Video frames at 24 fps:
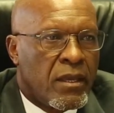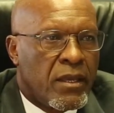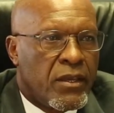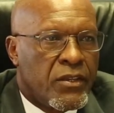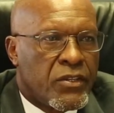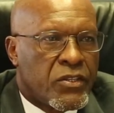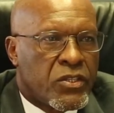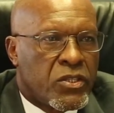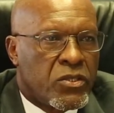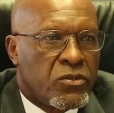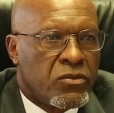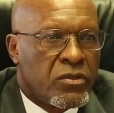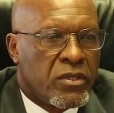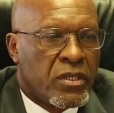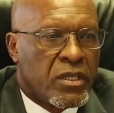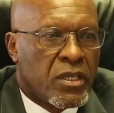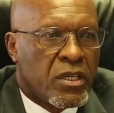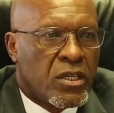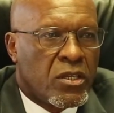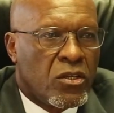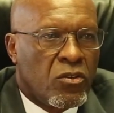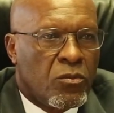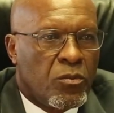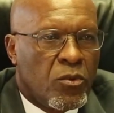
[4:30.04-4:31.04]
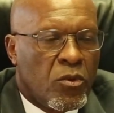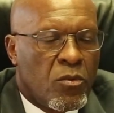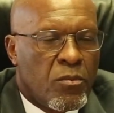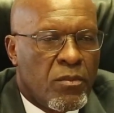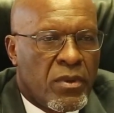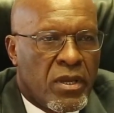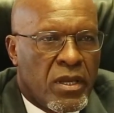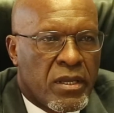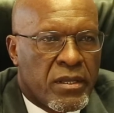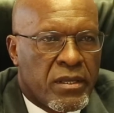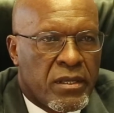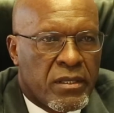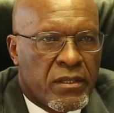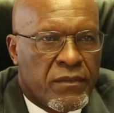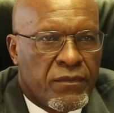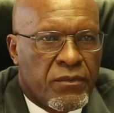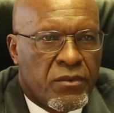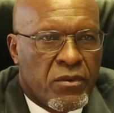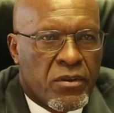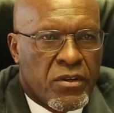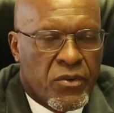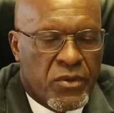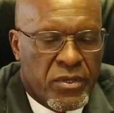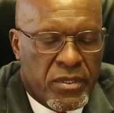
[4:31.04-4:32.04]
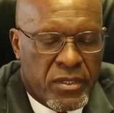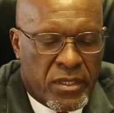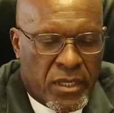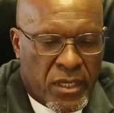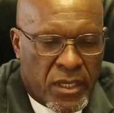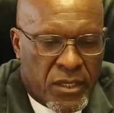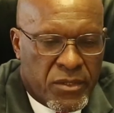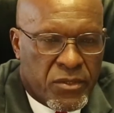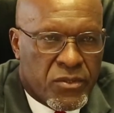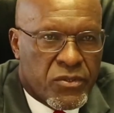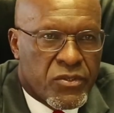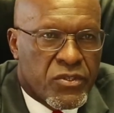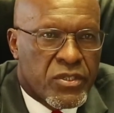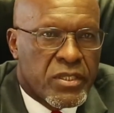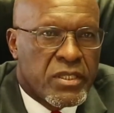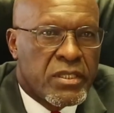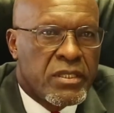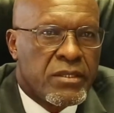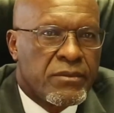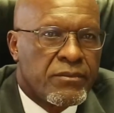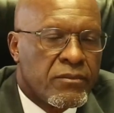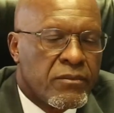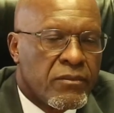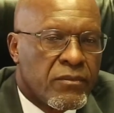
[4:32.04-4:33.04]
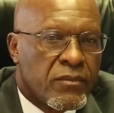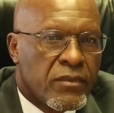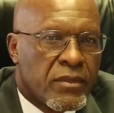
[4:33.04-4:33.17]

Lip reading: As to the global market for green hydrogen,